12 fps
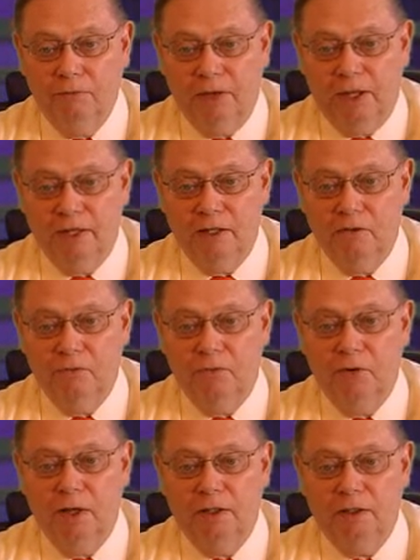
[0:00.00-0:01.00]
and
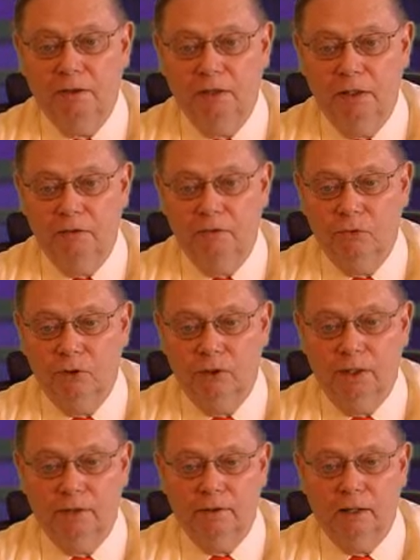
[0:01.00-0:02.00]
Freddie live or
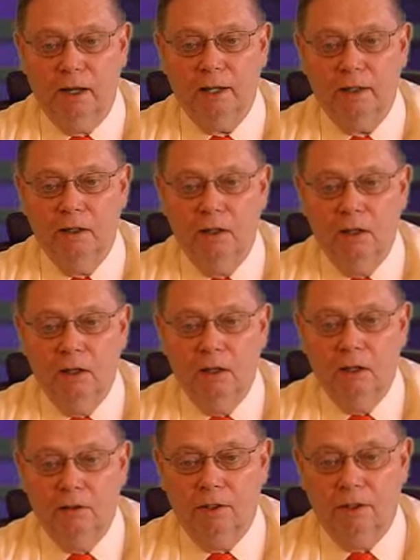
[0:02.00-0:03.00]
let die.
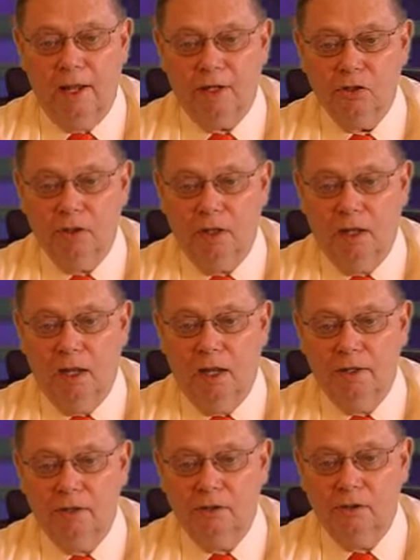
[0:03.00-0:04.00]
We
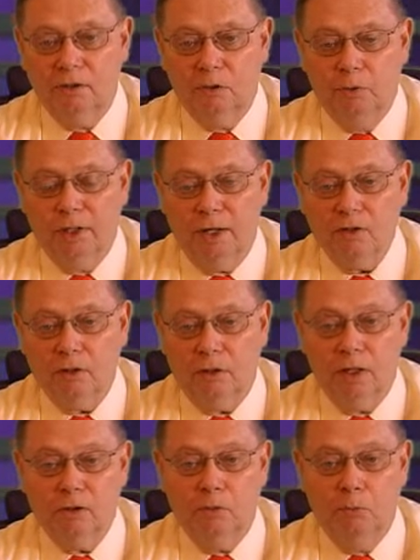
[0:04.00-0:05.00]
nationalize
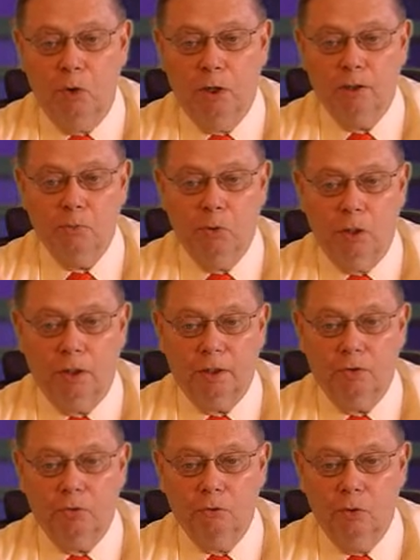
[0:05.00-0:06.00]
the mortgage
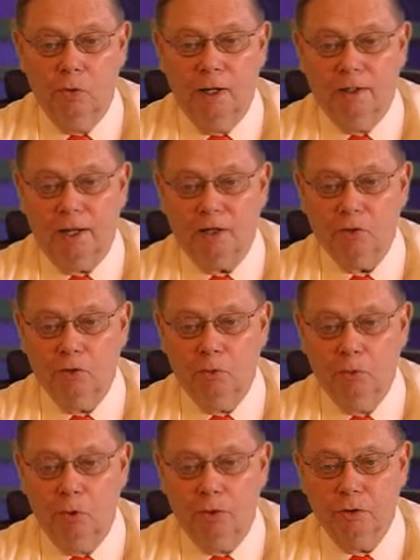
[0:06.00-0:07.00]
market through a
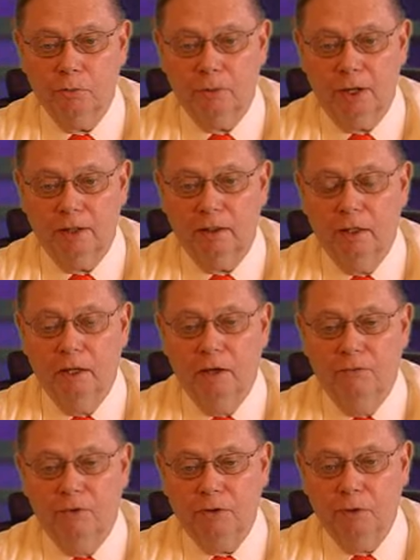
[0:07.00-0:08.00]
national mortgage bank
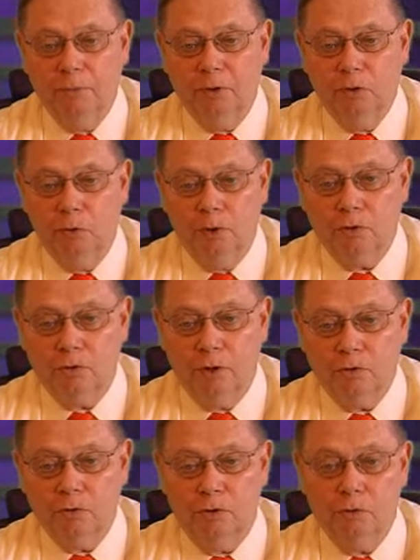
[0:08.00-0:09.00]
funded by U.S.
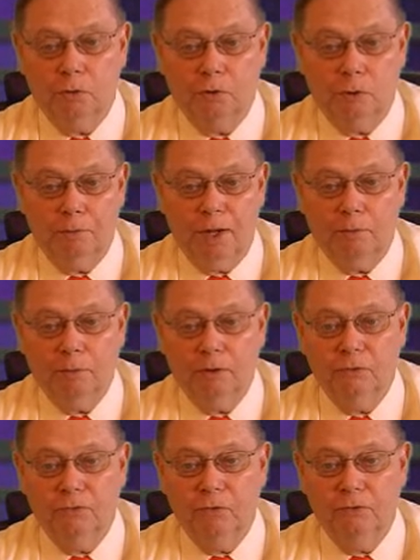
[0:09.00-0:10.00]
Treasuries, which are backed
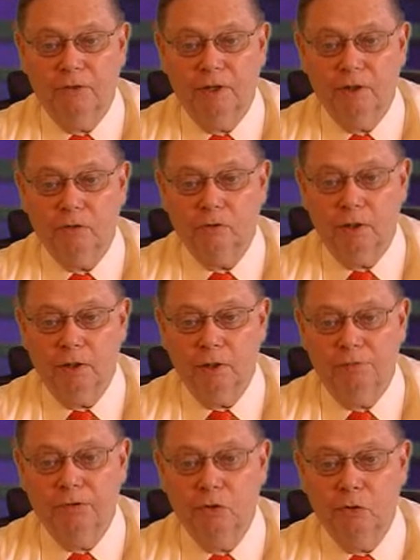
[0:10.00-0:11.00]
by the full faith and
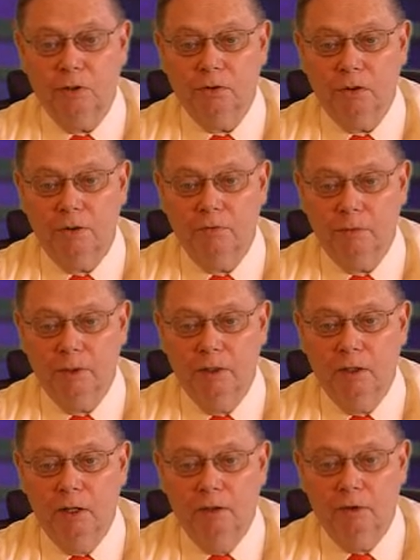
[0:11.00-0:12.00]
credit of the U.S. government.
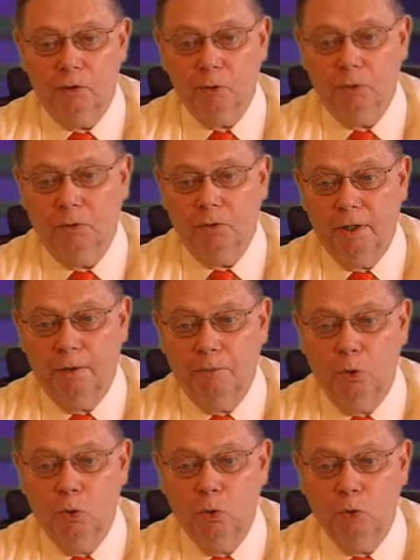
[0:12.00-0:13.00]
This would
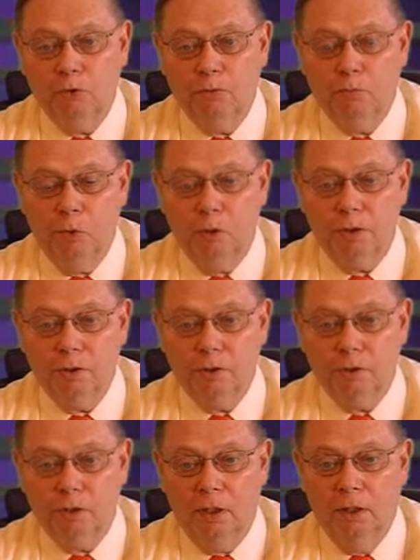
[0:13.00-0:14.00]
create pools of
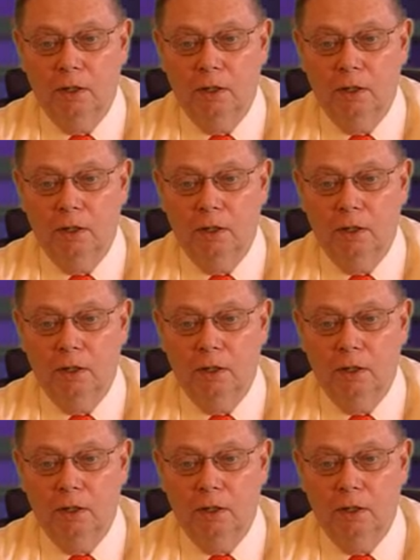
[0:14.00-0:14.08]
mortgage